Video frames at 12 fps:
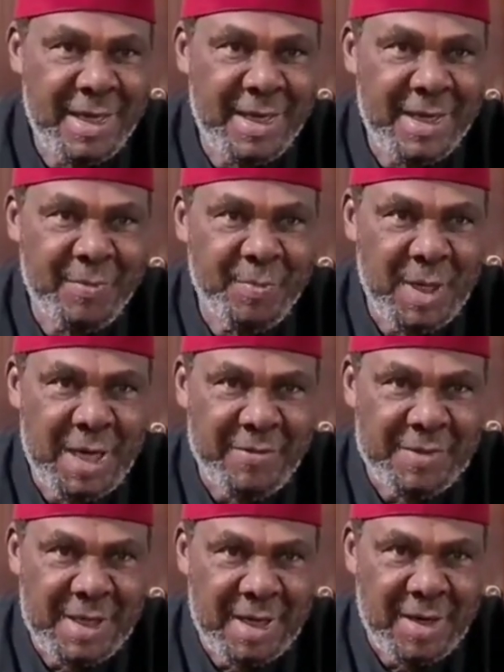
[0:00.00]
he
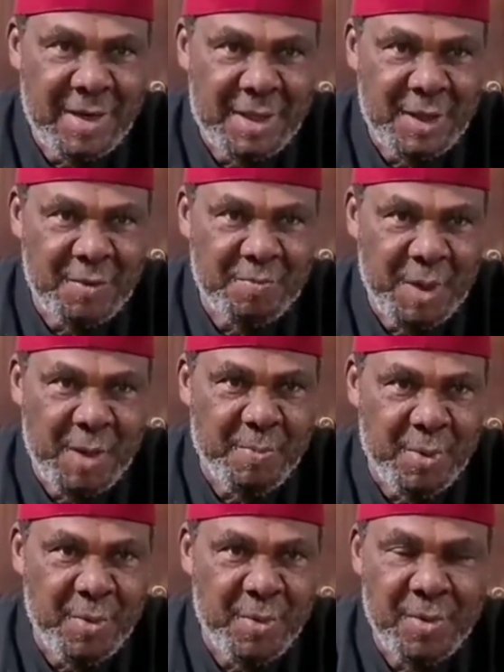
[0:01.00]
believes a lot in
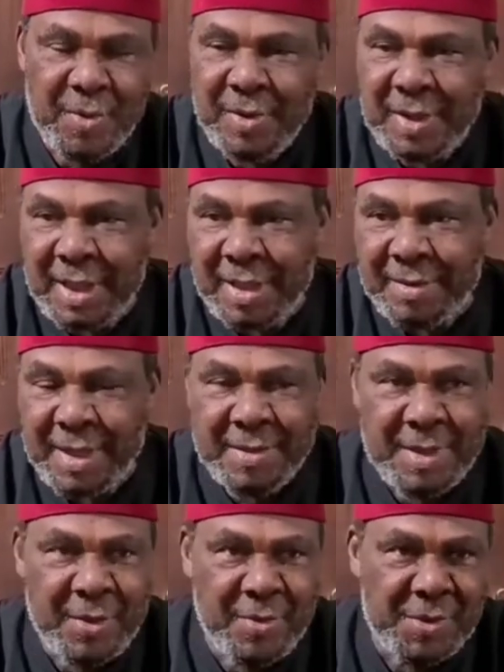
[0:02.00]
people, he
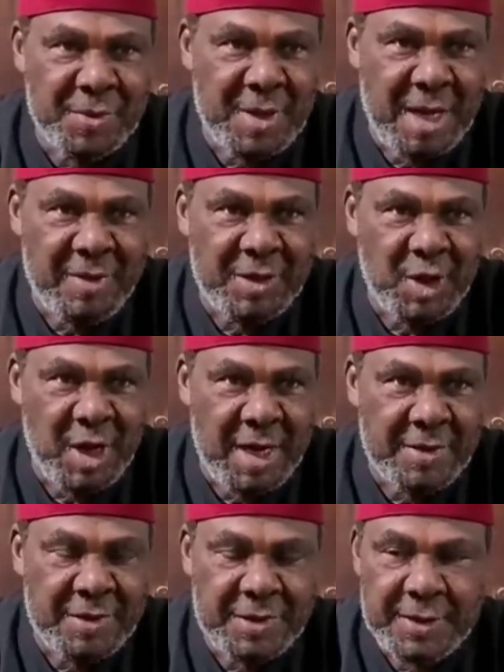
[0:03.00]
thinks the youth should have a
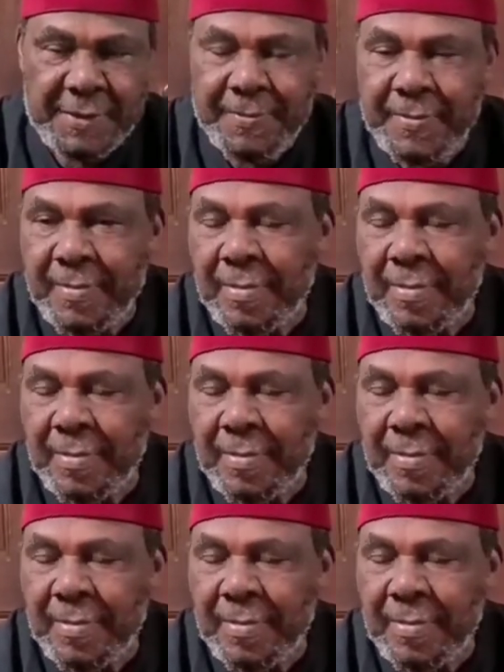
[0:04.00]
chance.